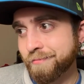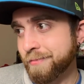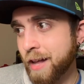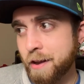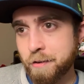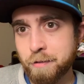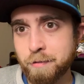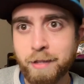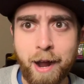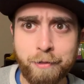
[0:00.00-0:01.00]
I don't know,
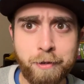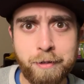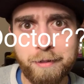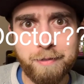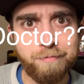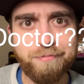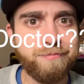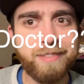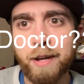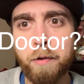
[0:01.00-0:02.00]
doctor,
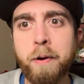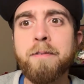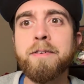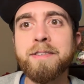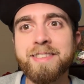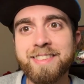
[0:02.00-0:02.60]
tell whoever.